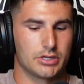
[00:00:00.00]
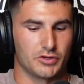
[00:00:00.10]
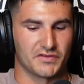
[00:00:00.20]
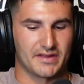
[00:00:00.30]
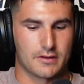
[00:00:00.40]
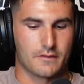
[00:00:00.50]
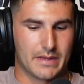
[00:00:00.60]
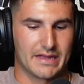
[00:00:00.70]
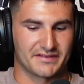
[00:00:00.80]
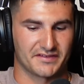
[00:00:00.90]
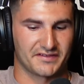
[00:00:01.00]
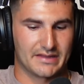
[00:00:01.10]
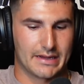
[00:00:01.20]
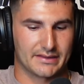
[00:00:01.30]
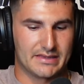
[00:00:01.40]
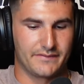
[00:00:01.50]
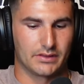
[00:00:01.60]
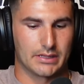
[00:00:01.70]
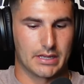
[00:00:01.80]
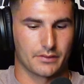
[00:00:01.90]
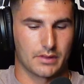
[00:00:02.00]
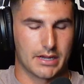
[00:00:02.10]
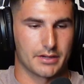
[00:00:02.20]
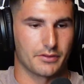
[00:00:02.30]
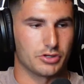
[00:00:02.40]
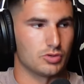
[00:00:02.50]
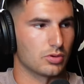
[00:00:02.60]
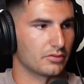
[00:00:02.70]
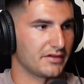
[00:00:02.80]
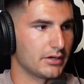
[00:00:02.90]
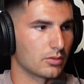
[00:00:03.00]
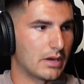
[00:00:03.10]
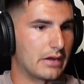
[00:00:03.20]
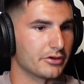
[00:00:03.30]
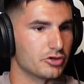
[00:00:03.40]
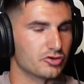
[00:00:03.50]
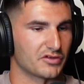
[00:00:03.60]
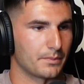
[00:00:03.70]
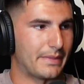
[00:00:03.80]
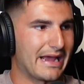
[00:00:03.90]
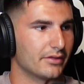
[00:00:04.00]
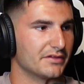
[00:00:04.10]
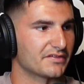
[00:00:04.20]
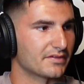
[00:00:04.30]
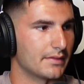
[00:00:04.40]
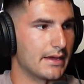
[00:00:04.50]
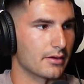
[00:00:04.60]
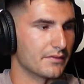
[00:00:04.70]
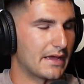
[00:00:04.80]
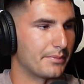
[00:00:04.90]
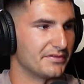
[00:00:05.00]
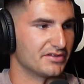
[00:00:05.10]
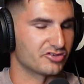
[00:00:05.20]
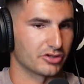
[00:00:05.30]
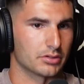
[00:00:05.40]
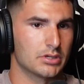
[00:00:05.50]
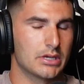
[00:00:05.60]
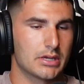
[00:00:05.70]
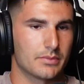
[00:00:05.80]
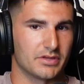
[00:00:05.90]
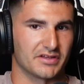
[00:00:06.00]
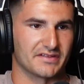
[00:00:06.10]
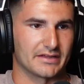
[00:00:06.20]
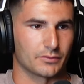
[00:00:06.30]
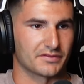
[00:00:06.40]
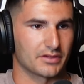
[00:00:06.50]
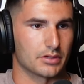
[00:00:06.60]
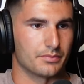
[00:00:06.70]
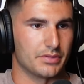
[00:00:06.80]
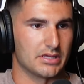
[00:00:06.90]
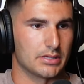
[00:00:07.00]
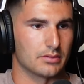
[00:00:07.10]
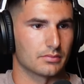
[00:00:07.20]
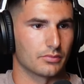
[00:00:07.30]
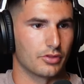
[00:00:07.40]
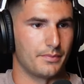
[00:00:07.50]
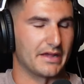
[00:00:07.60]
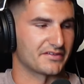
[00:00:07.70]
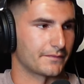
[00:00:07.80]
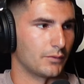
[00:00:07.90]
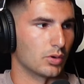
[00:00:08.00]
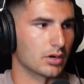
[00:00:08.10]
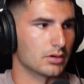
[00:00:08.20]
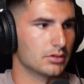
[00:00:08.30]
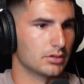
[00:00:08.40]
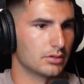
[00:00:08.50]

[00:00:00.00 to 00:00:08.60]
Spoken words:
Your center of mass is stacked evenly on the line, and then you rotate around and you're just balanced there in that position, because that's what's going to be the best for